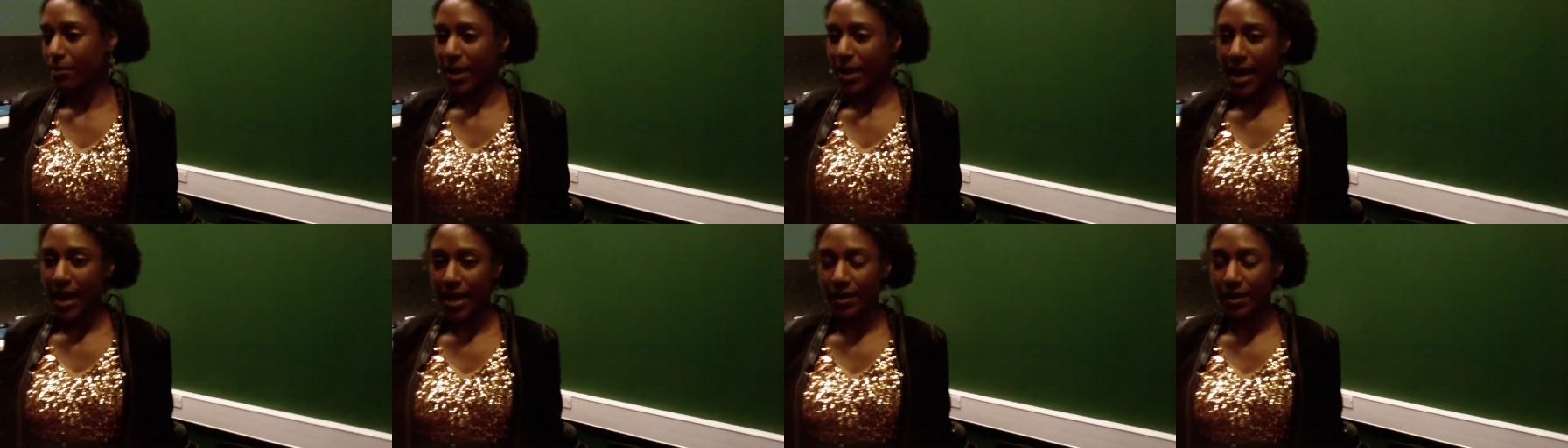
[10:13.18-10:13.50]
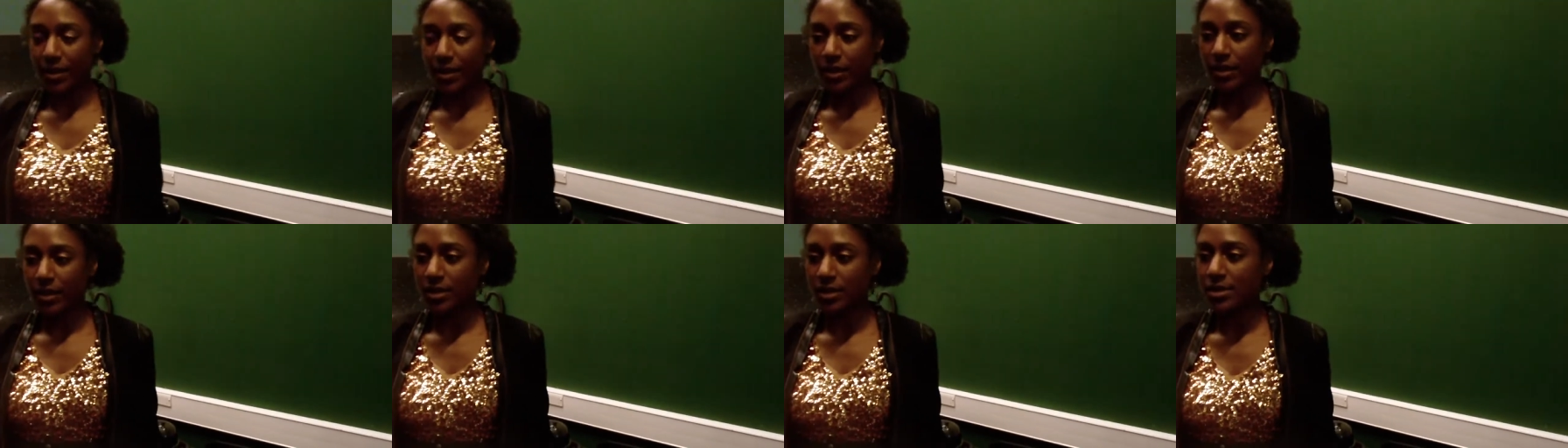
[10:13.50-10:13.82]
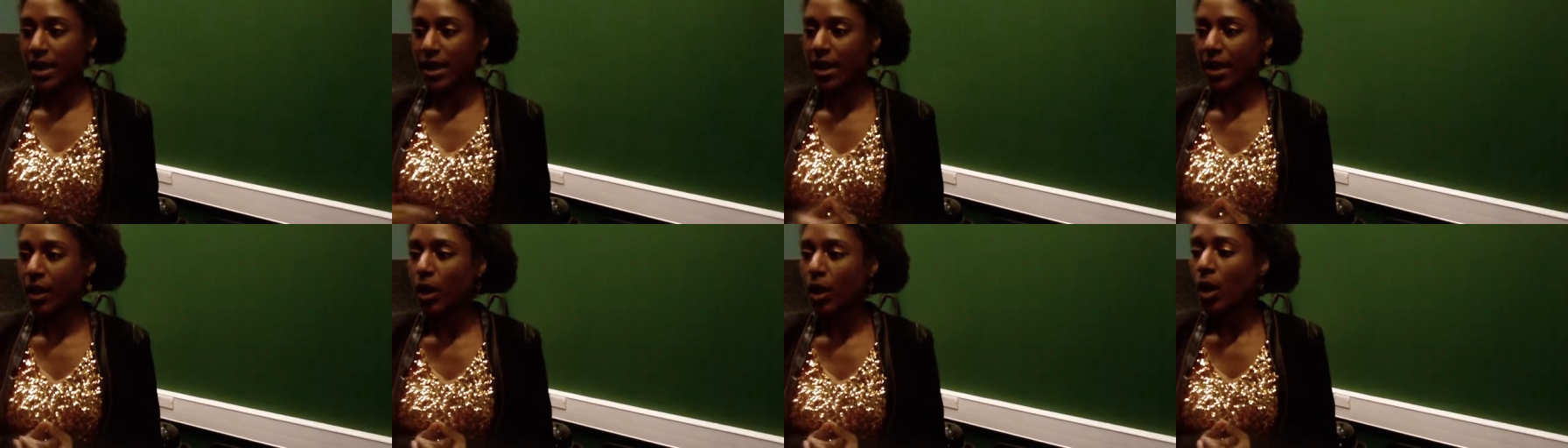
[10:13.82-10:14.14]
bad. It's
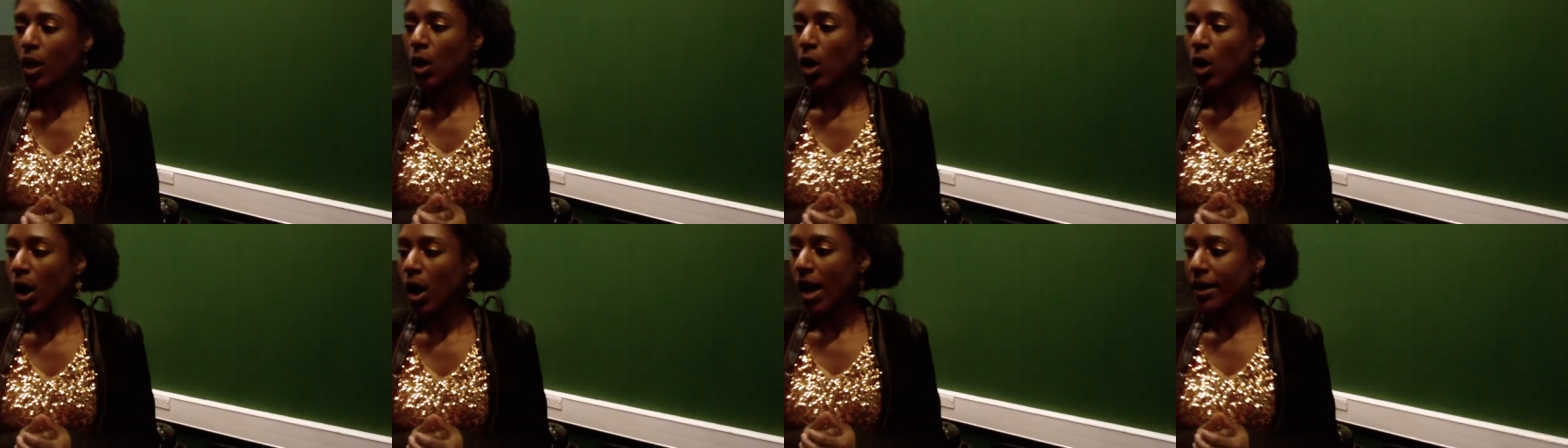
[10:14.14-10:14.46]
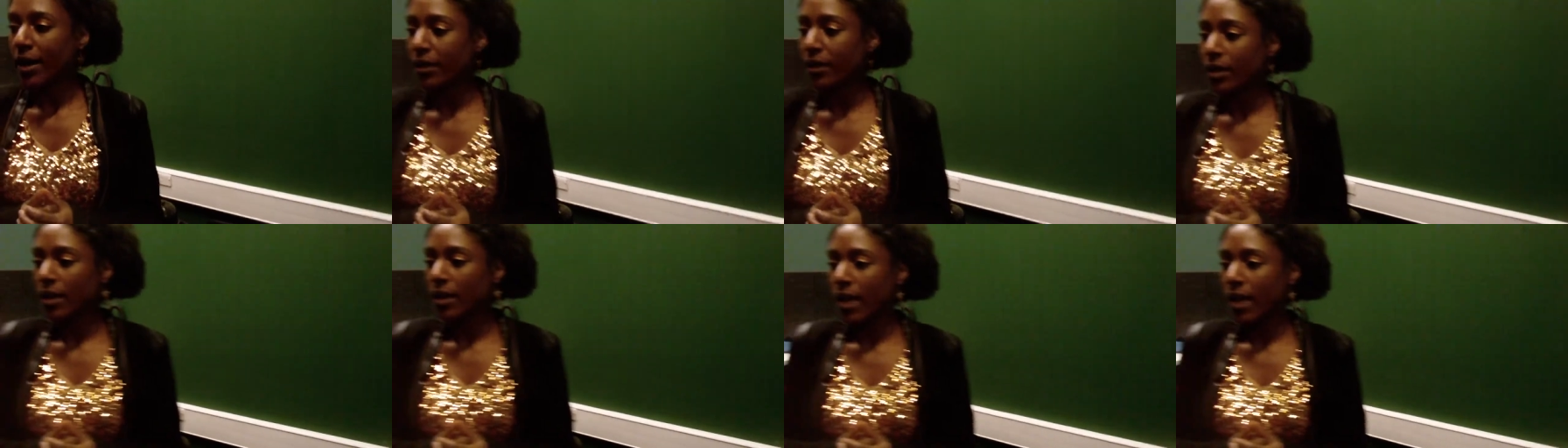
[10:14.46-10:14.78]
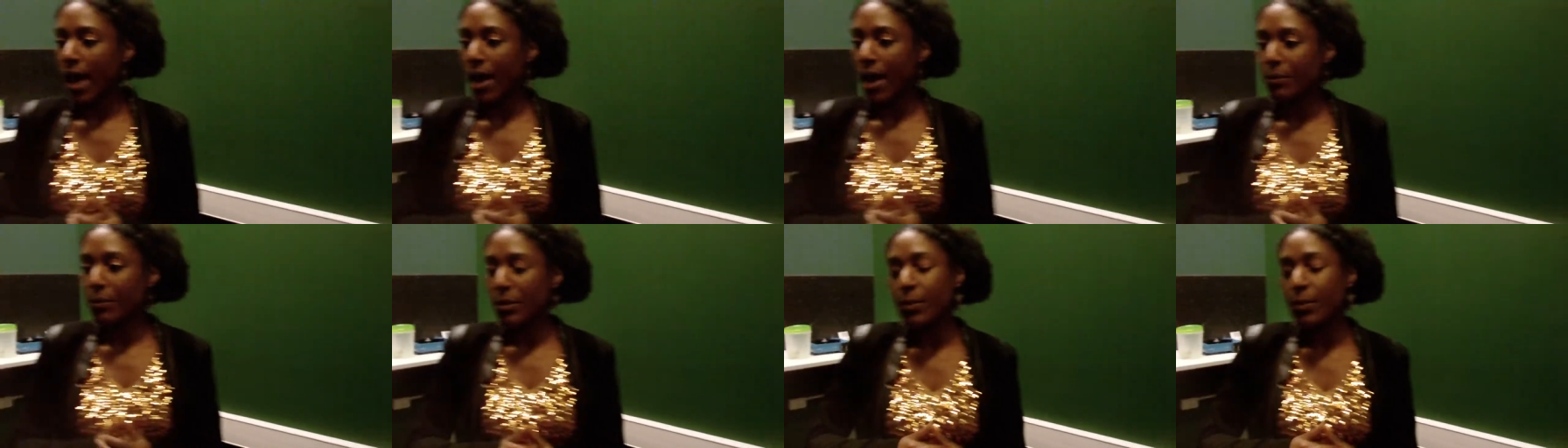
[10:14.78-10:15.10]
True like, and um,
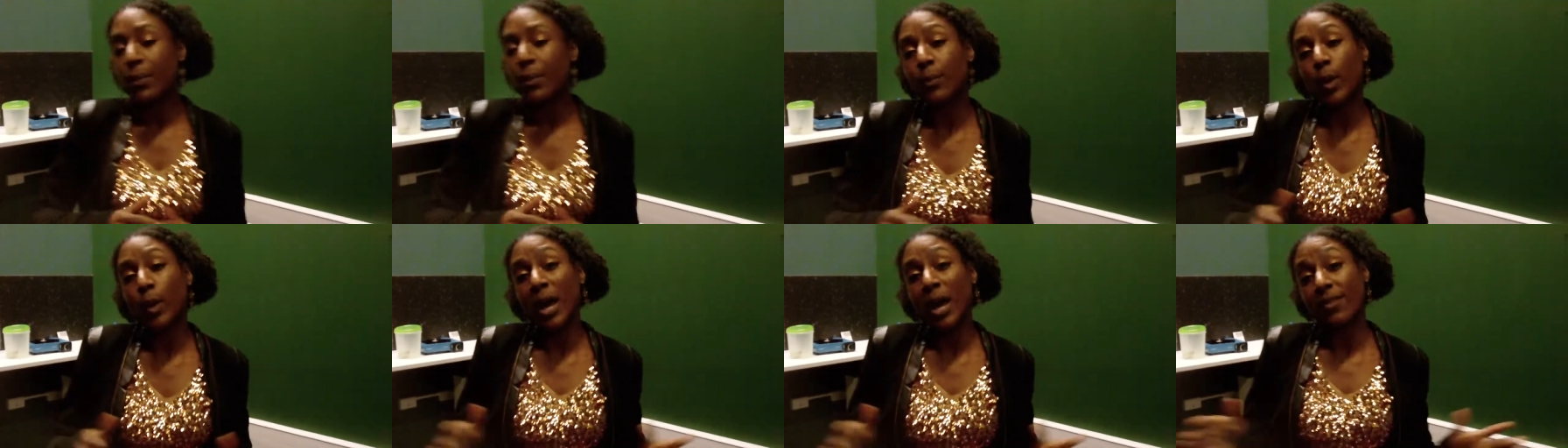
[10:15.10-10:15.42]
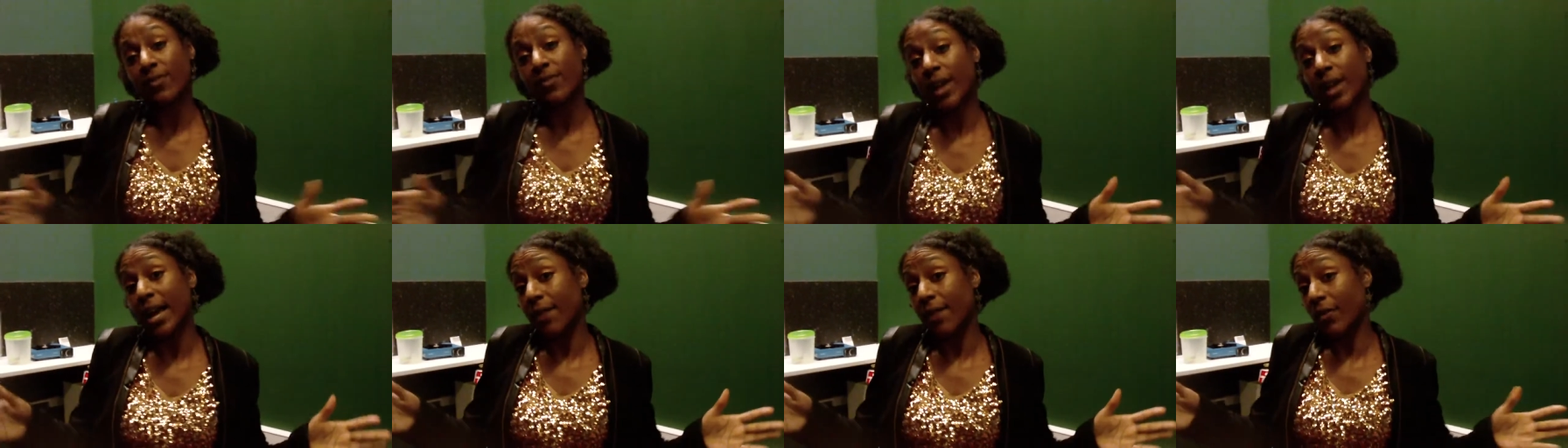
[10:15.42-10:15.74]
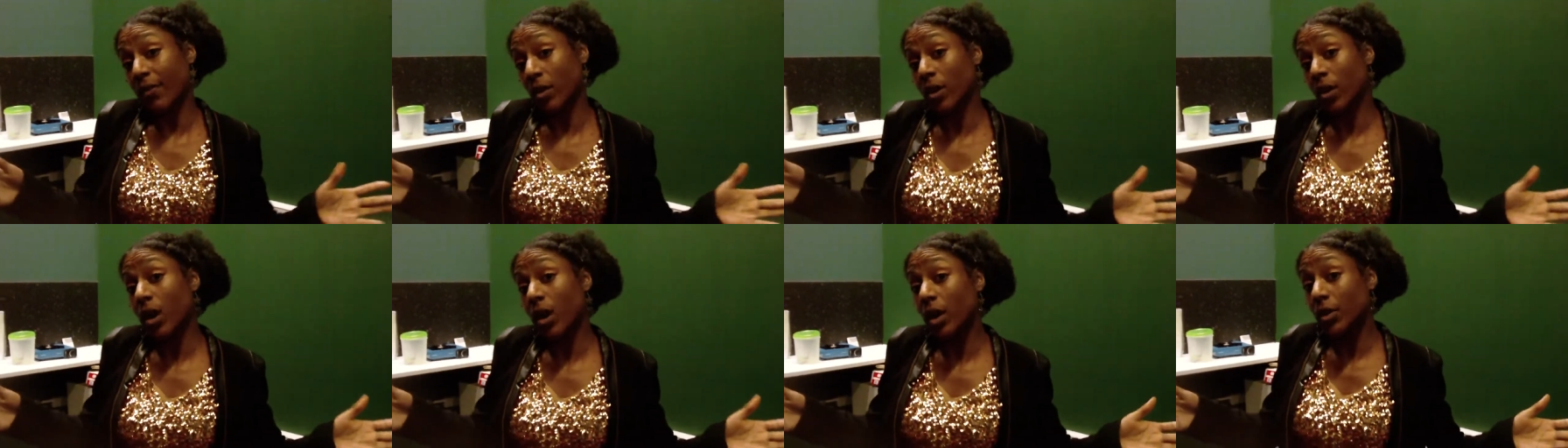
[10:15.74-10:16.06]
how many people have, have
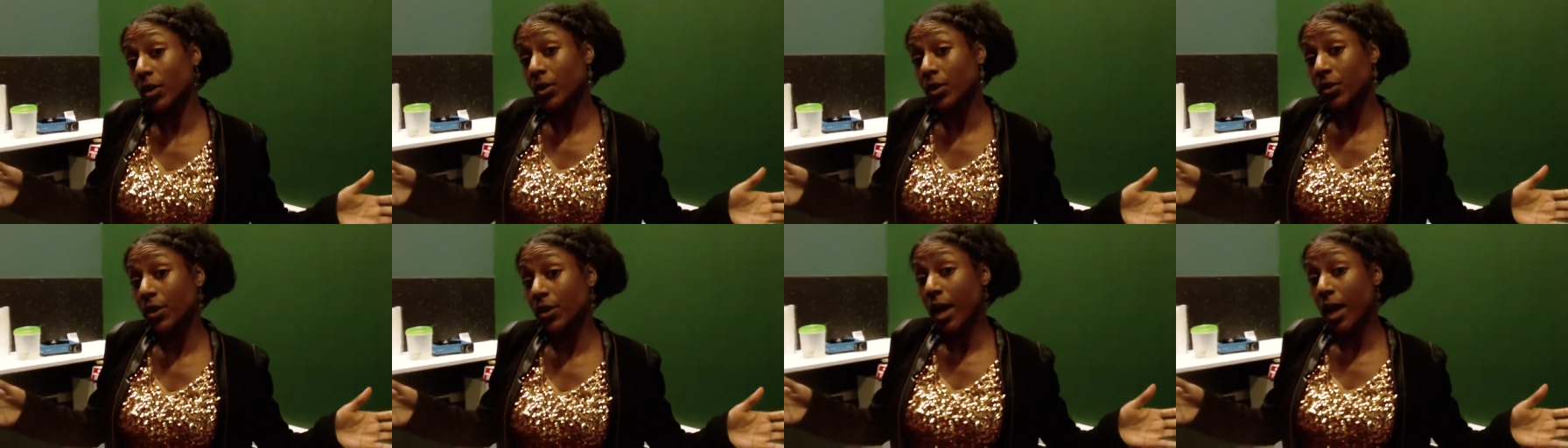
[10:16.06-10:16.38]
a garden?